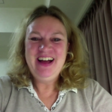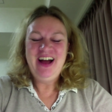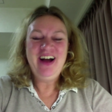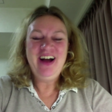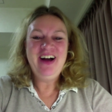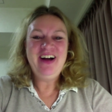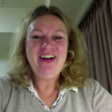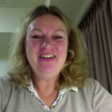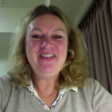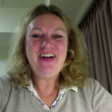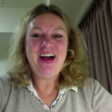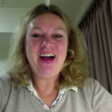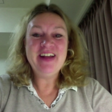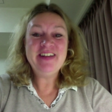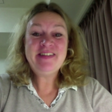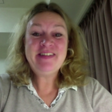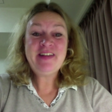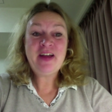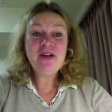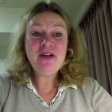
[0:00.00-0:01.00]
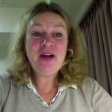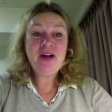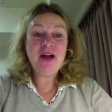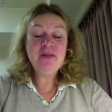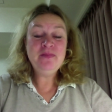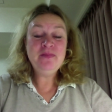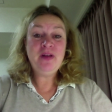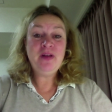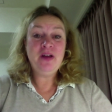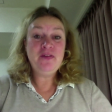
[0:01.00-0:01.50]
All right. So
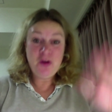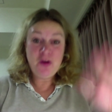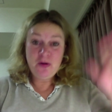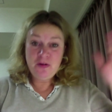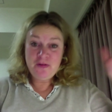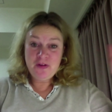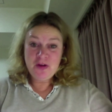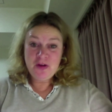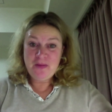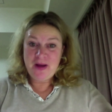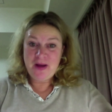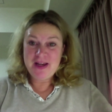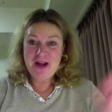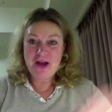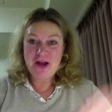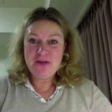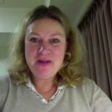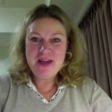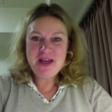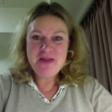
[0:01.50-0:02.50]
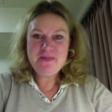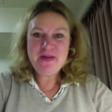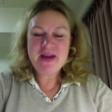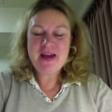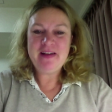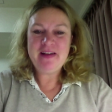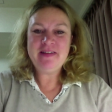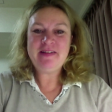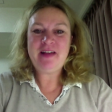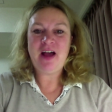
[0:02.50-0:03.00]
um, a few of you might know me
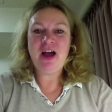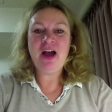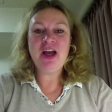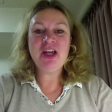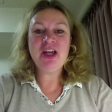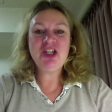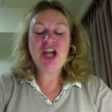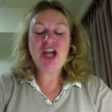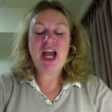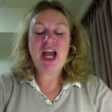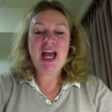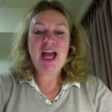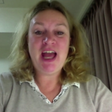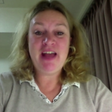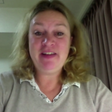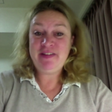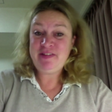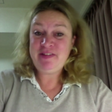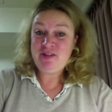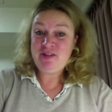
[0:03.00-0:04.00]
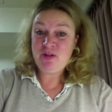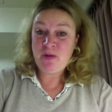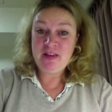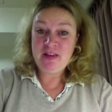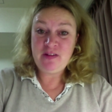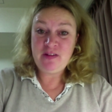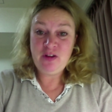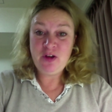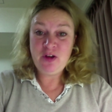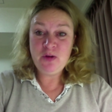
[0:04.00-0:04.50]
because I chair
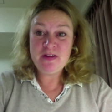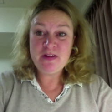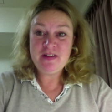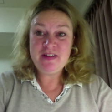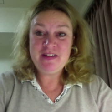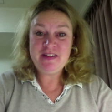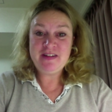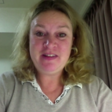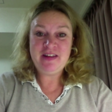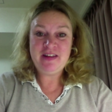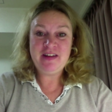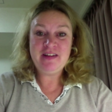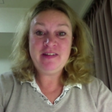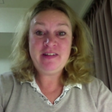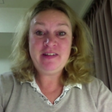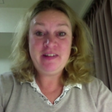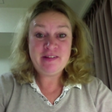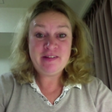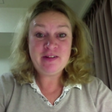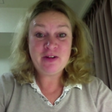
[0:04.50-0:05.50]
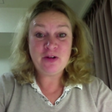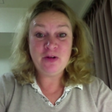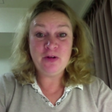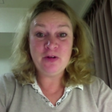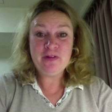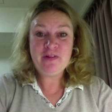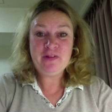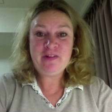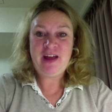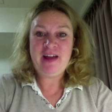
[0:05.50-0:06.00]
S282, which is the sister
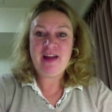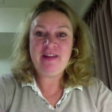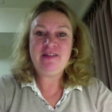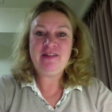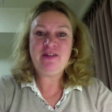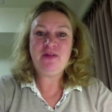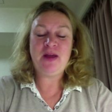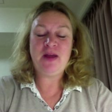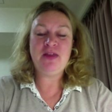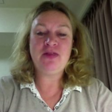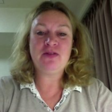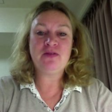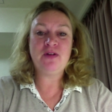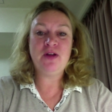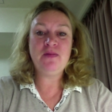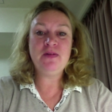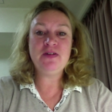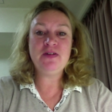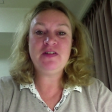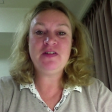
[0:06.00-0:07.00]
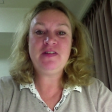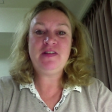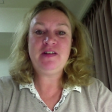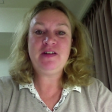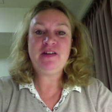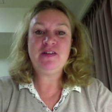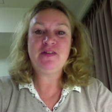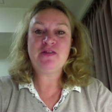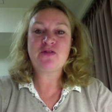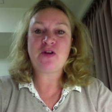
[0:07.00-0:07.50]
course to S283, which is
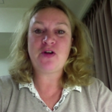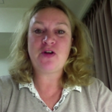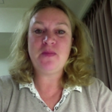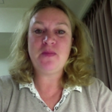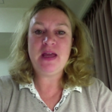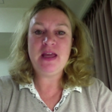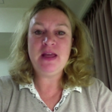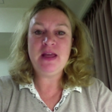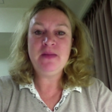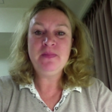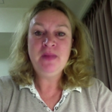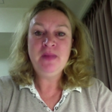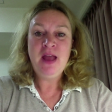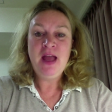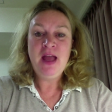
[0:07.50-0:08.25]
in astronomy.